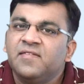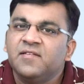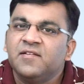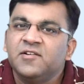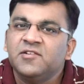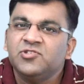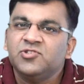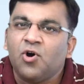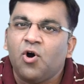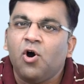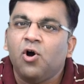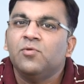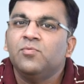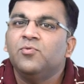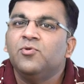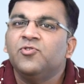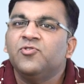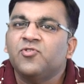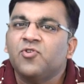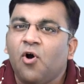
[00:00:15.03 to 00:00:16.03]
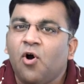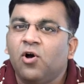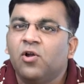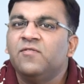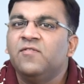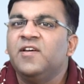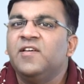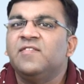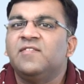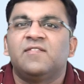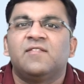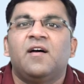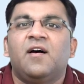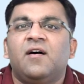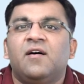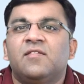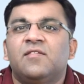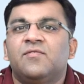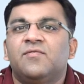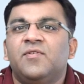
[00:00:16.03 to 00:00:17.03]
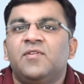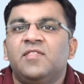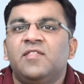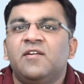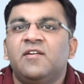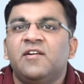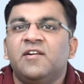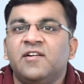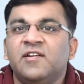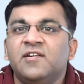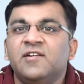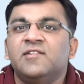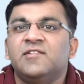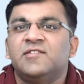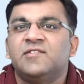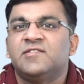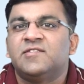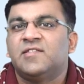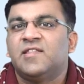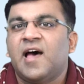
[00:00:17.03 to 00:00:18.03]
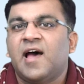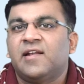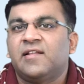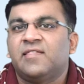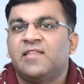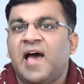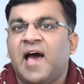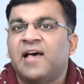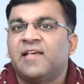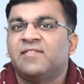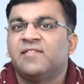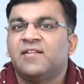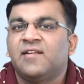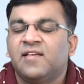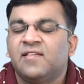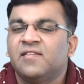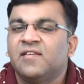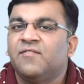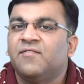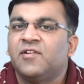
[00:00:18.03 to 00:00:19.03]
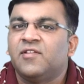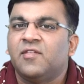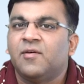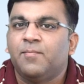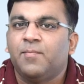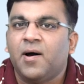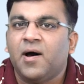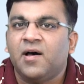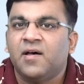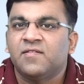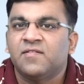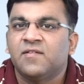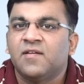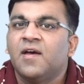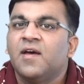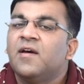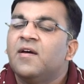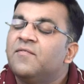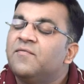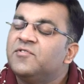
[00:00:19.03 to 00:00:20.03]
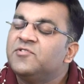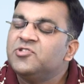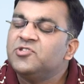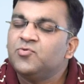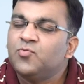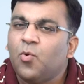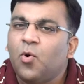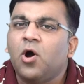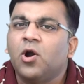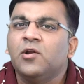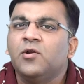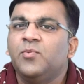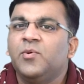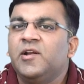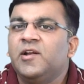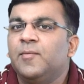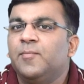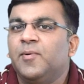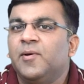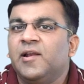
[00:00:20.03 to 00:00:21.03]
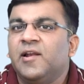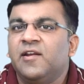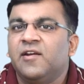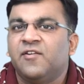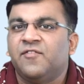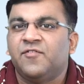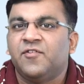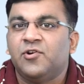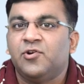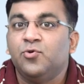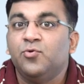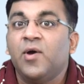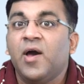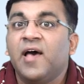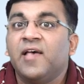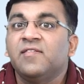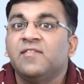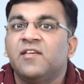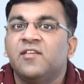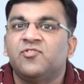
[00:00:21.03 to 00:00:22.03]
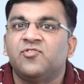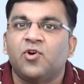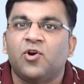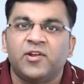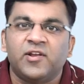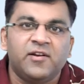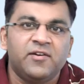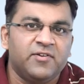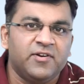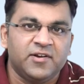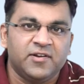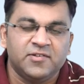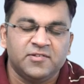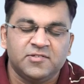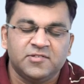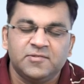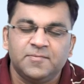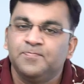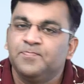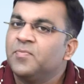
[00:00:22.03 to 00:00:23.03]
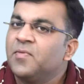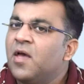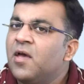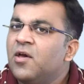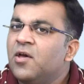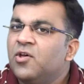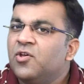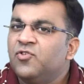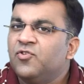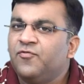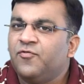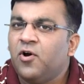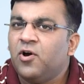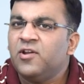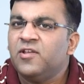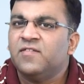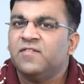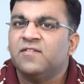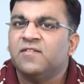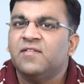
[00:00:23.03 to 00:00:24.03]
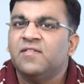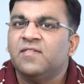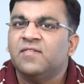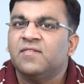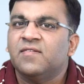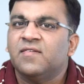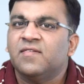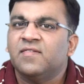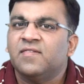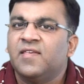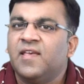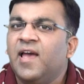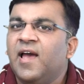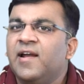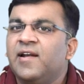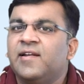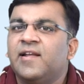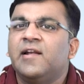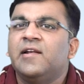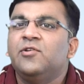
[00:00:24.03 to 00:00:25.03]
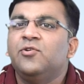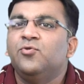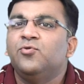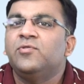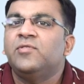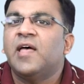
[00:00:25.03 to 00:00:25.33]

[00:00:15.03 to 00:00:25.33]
search almost always starts with the returns that the asset has given in the past, which is what we typically refer to as historical returns. So for instance, say I tell you